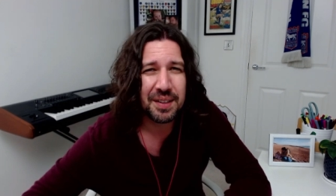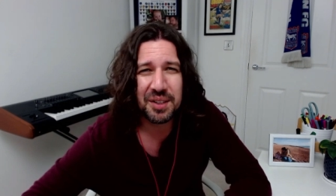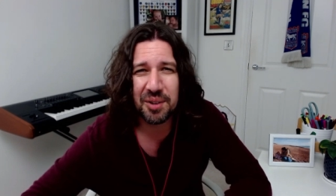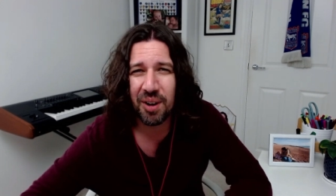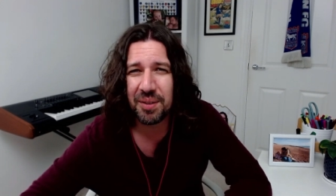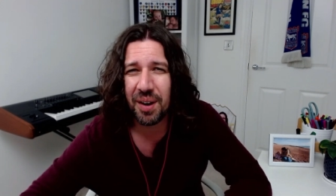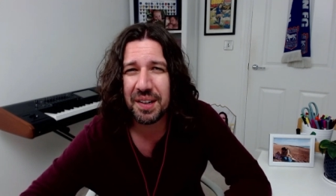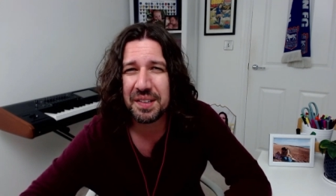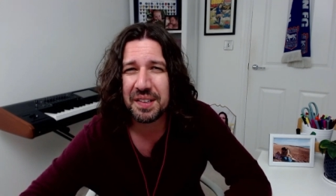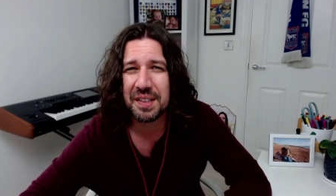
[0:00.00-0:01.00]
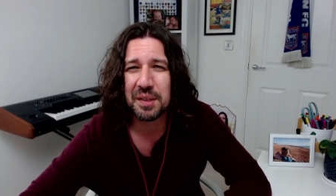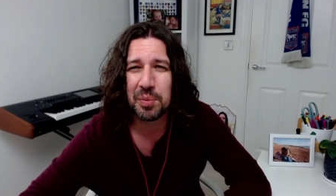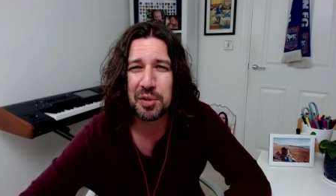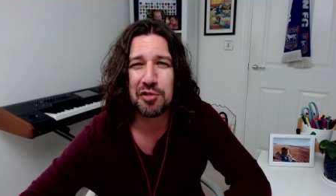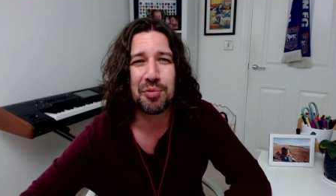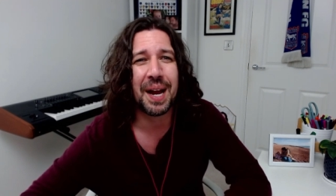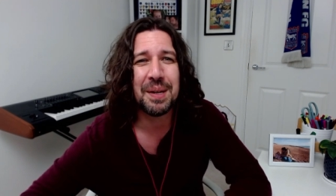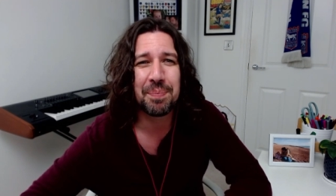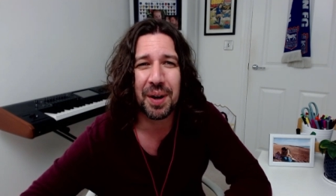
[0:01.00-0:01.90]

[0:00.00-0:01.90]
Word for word: Euro 96 was great,